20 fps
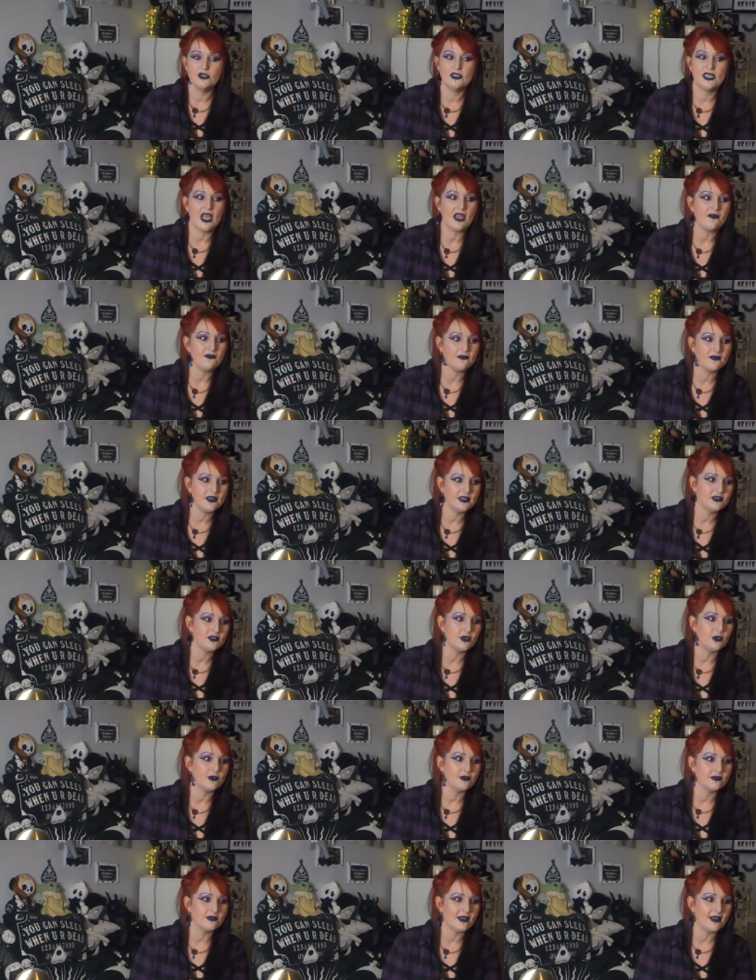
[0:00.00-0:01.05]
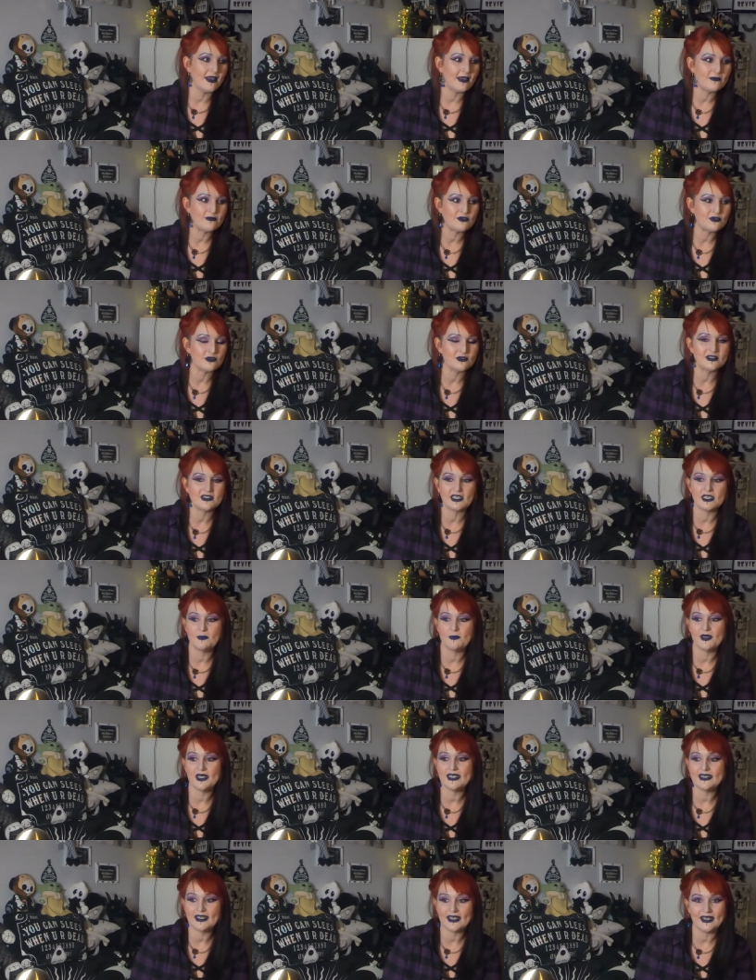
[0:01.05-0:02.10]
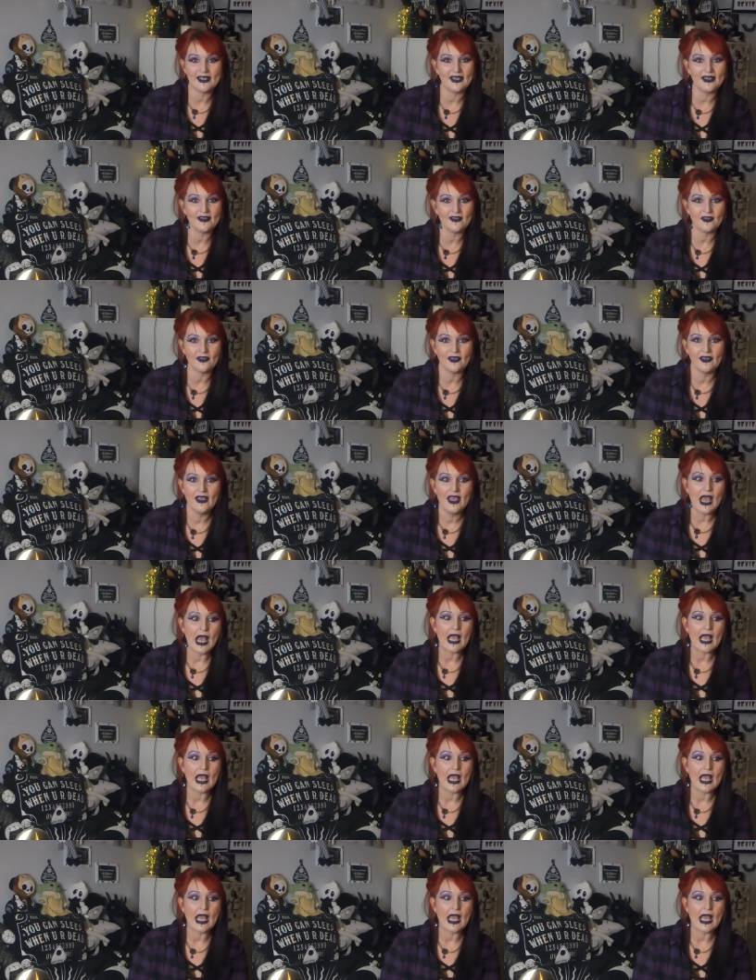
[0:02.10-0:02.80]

definitely don't trust DPD either.